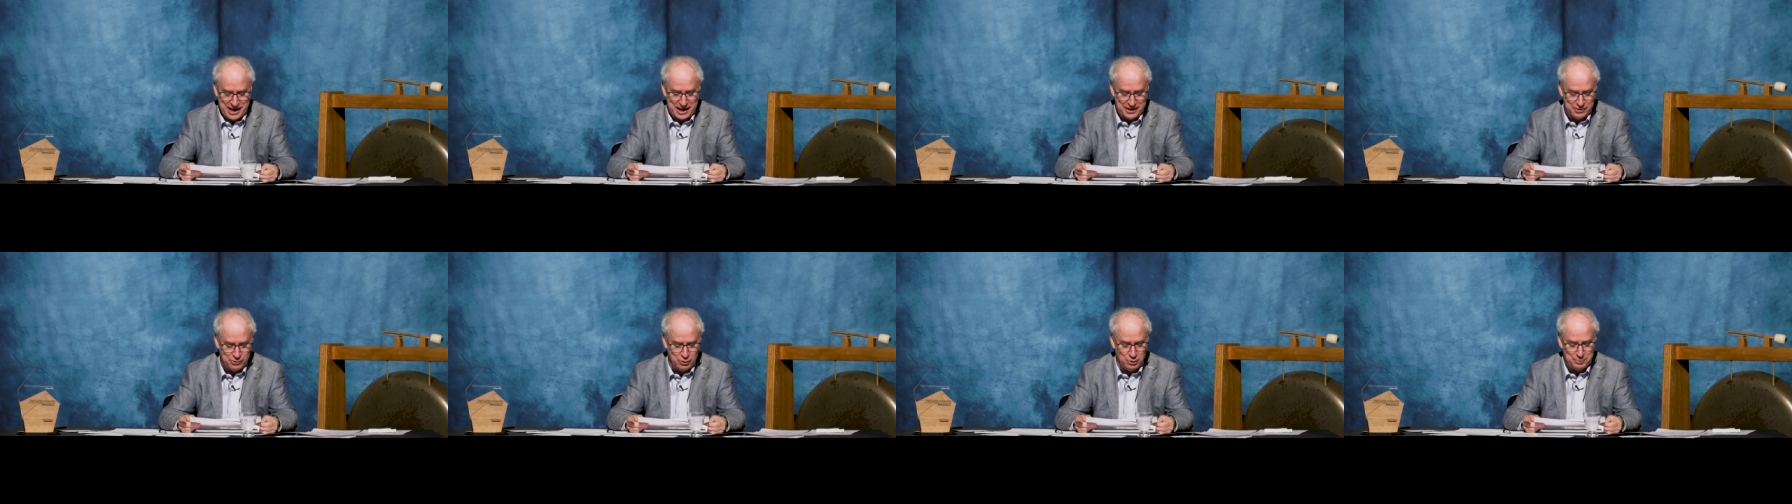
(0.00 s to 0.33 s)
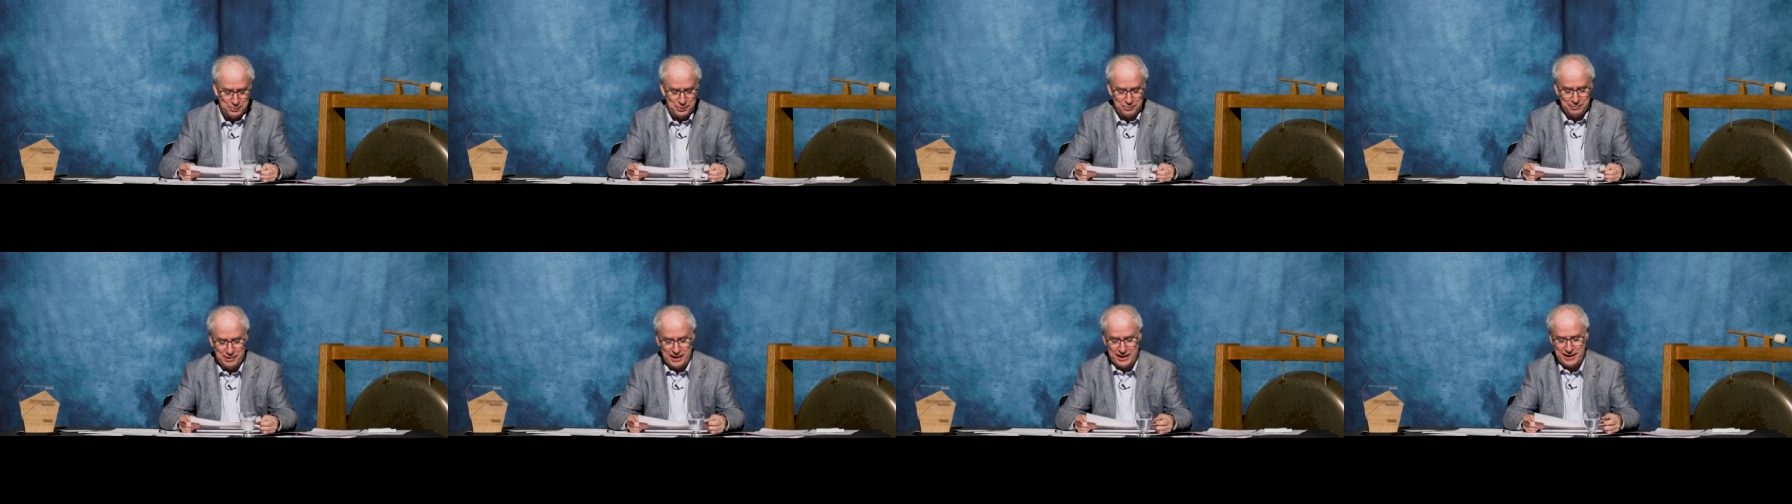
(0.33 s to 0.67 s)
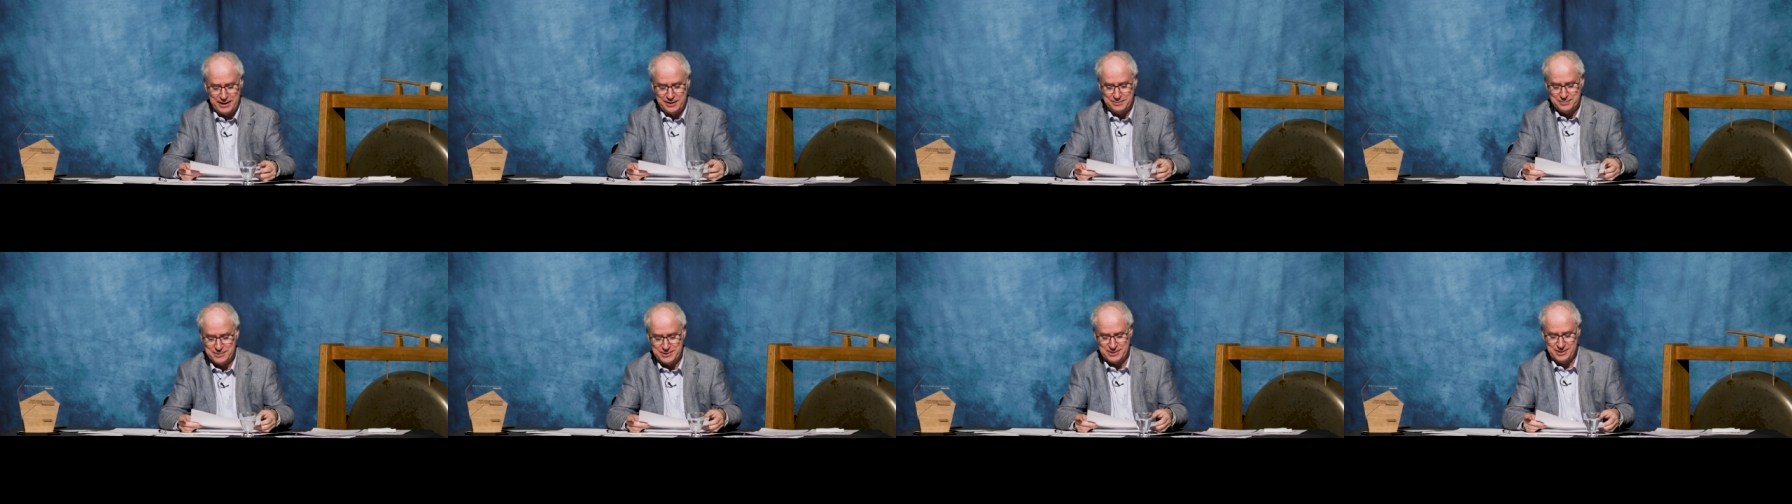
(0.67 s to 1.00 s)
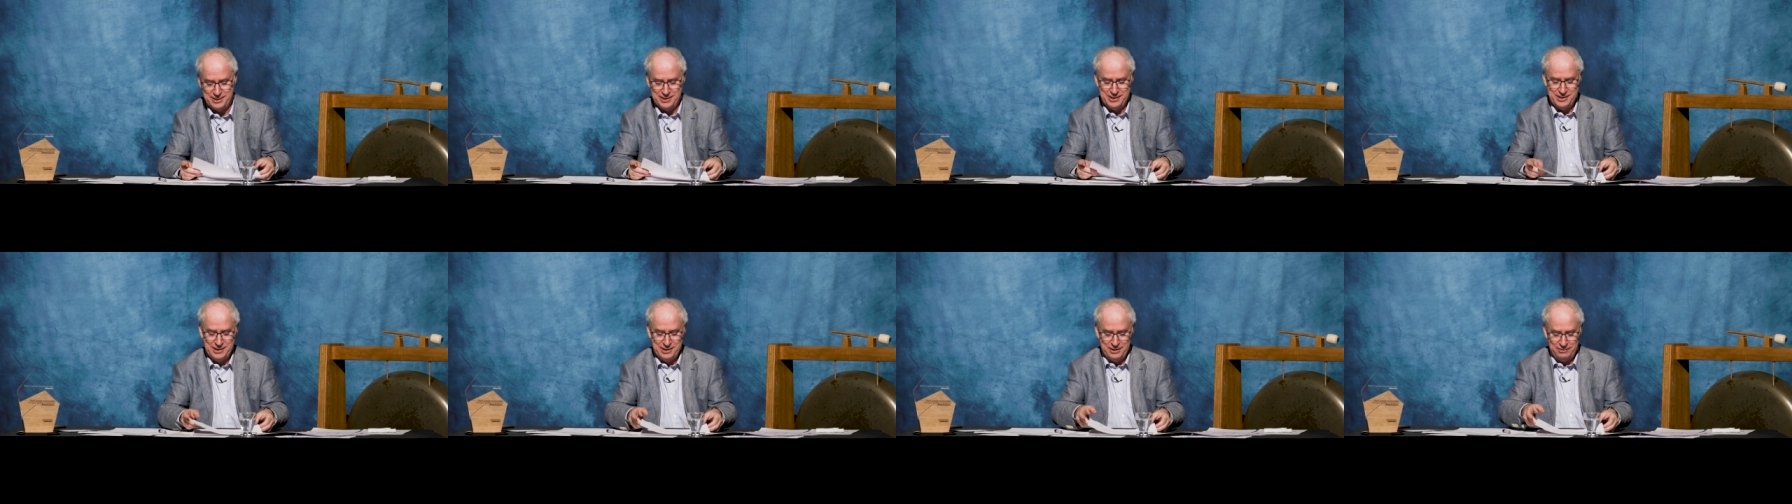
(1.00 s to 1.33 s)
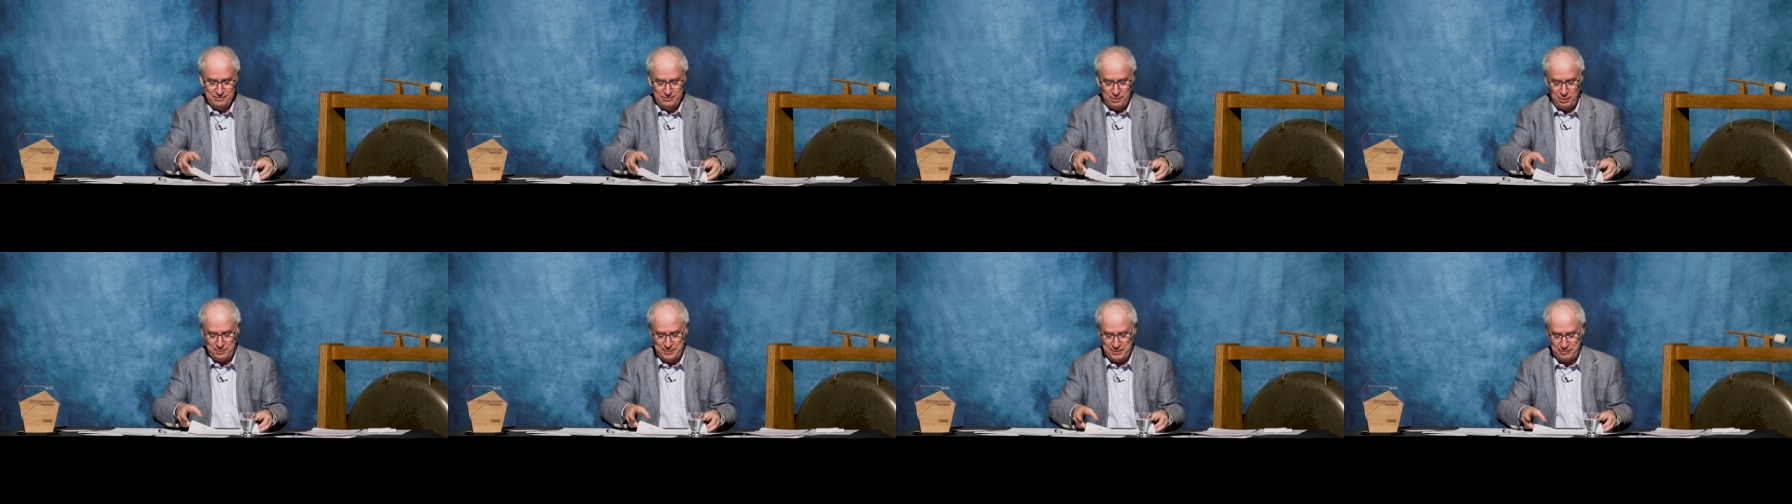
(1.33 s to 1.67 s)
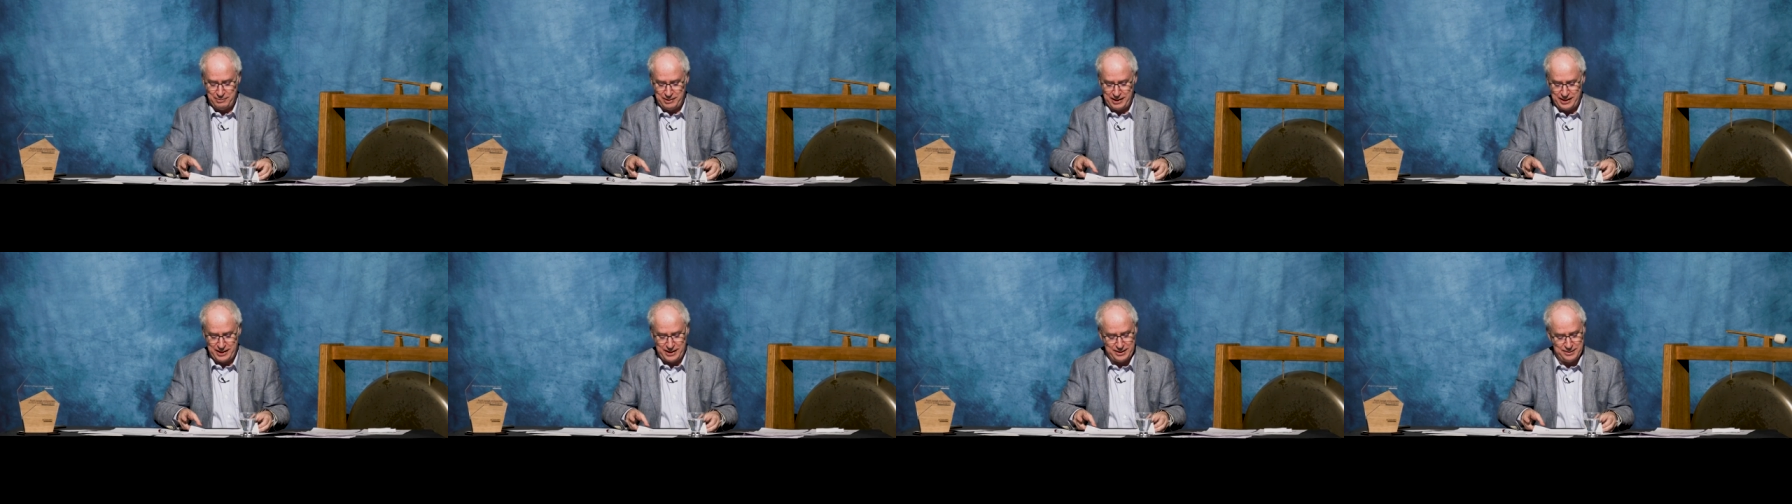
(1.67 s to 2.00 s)
Yeah, Norman Williams, Robbie
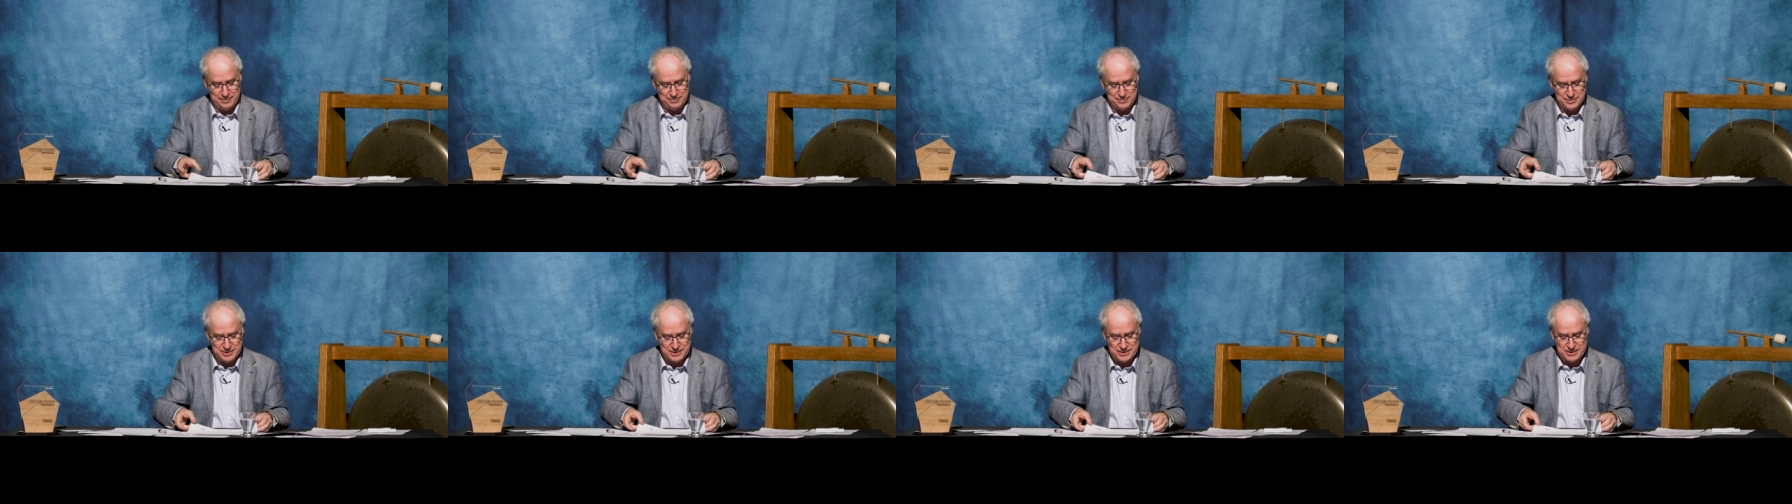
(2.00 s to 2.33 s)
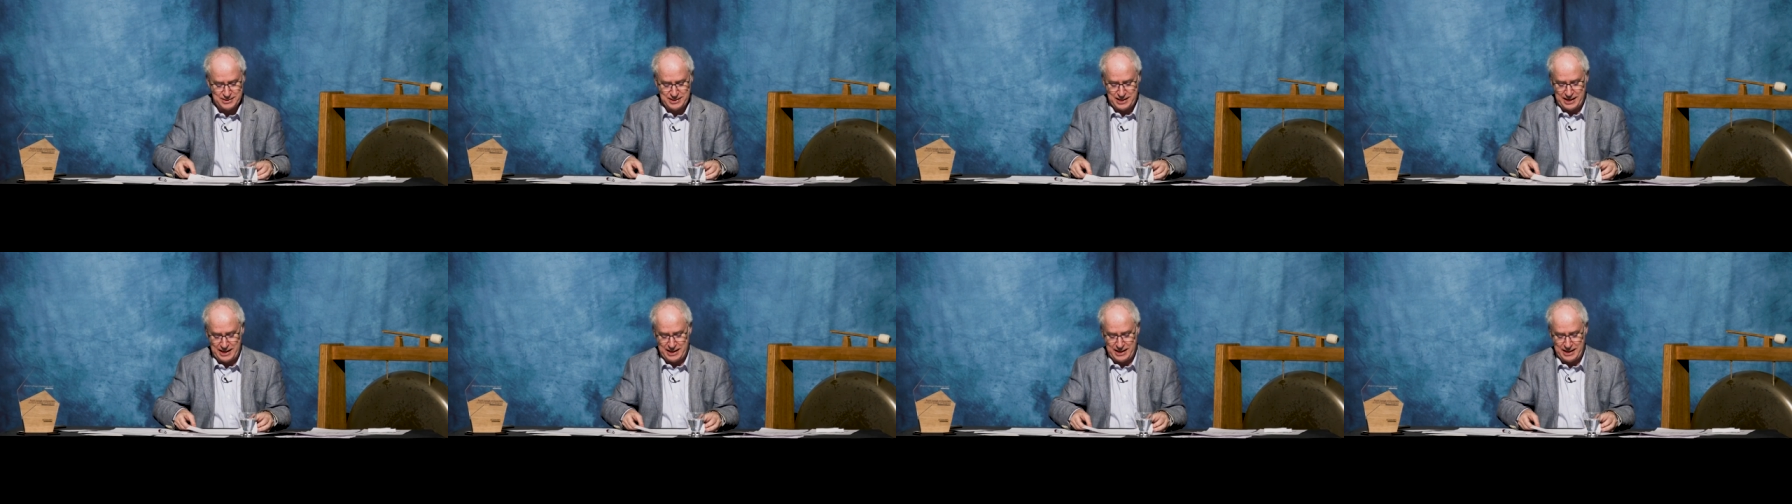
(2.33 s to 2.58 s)
Williams,